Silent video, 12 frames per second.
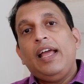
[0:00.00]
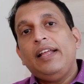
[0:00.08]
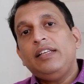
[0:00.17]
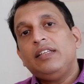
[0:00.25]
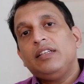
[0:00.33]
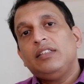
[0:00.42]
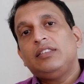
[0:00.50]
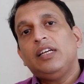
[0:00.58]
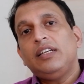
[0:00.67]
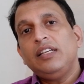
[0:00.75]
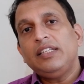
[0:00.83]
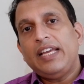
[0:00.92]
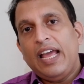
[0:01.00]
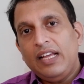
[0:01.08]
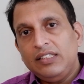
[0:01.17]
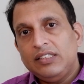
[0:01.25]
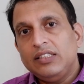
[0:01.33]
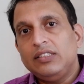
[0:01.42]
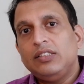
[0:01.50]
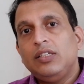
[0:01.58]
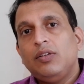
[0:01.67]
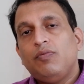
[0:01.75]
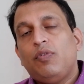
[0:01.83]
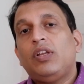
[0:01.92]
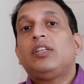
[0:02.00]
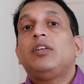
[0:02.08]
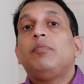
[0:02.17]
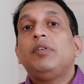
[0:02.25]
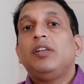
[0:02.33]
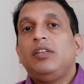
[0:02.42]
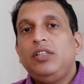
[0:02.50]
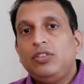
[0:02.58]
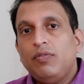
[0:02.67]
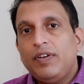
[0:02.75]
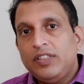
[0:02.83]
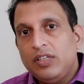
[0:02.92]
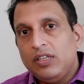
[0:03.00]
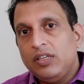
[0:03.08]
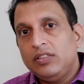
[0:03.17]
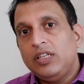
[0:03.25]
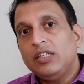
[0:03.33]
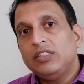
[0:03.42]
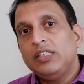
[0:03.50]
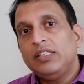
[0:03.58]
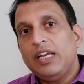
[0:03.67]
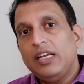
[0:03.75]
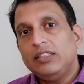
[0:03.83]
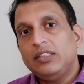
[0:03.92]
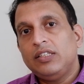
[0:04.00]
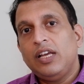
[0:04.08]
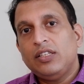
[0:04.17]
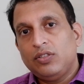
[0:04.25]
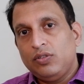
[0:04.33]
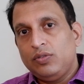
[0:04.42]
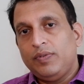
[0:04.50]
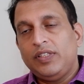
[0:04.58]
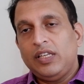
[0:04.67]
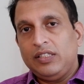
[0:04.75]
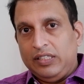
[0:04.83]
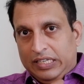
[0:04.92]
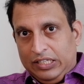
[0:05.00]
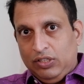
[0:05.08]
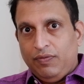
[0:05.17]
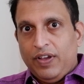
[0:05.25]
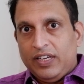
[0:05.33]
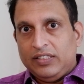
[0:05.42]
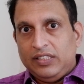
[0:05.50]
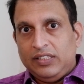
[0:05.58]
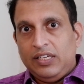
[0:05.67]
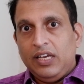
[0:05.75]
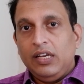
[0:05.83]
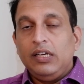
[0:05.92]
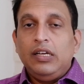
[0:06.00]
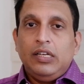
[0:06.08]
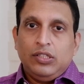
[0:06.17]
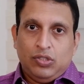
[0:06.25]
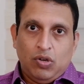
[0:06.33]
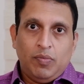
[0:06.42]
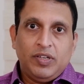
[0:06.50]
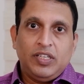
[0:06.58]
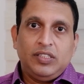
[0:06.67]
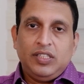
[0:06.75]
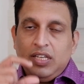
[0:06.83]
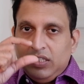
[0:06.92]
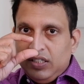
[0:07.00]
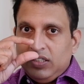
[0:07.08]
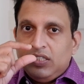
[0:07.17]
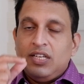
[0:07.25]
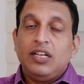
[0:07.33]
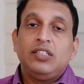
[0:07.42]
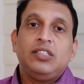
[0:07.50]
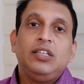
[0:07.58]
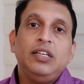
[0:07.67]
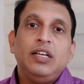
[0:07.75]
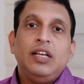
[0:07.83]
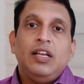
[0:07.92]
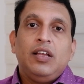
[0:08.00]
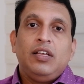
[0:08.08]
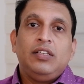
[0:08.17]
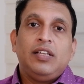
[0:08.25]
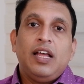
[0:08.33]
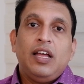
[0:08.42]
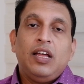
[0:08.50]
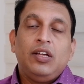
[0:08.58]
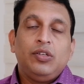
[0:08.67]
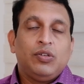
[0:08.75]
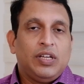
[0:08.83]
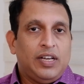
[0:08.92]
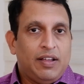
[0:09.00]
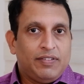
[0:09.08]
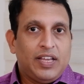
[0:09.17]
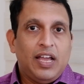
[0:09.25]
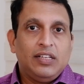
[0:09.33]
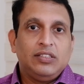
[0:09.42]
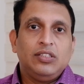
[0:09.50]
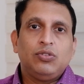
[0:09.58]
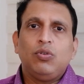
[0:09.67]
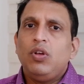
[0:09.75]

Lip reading: And certain cancers, for example, esophageal junction cancer, gastroesophageal, there's esophagus is here, stomach is there, there's a junction, in there you can have cancer.